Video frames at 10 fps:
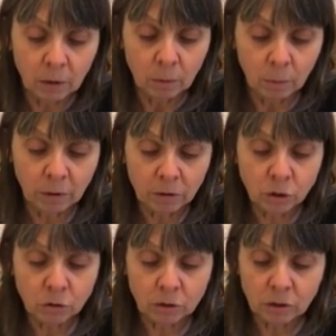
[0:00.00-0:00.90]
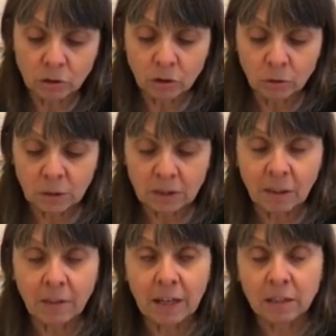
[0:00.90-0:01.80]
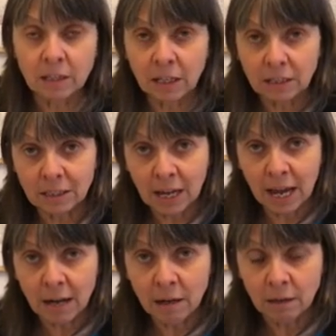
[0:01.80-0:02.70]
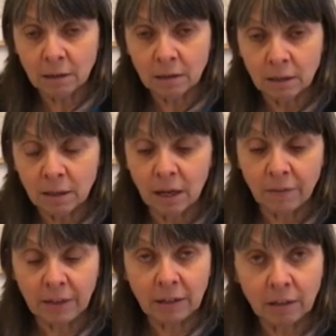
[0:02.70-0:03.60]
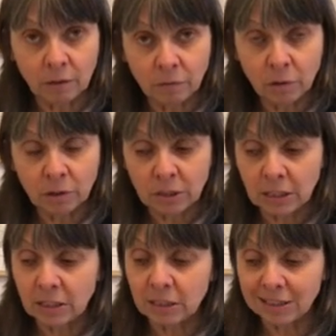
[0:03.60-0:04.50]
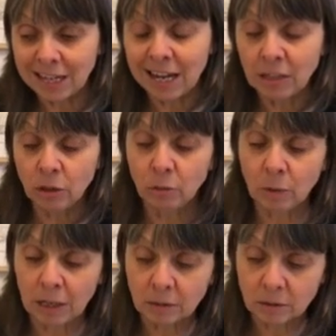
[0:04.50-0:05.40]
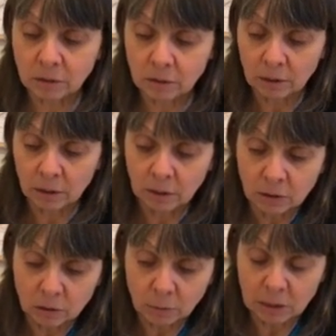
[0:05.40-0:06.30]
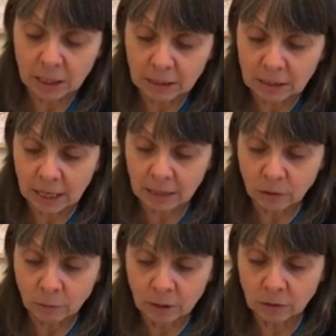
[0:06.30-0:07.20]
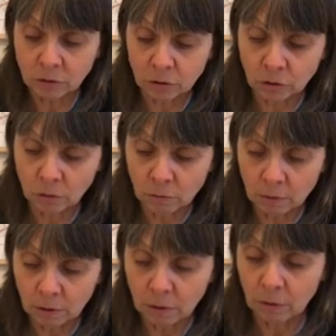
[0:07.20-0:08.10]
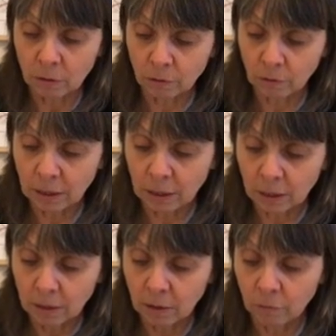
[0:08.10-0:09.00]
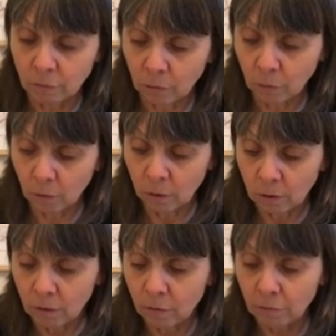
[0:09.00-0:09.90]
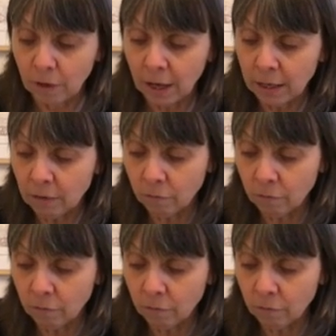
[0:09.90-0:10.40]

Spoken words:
what the children can do is that they can take a 10 and they can convert it into 10 units. So we take 10 units, 2, 3, 4, 5,